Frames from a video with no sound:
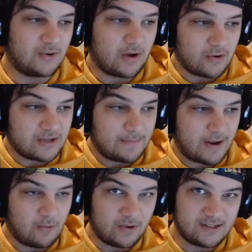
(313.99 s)
So it goes up
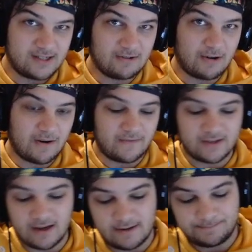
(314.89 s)
by 1 0 every
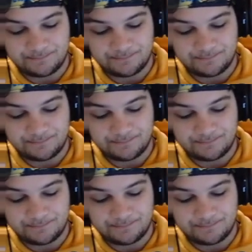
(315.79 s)
time.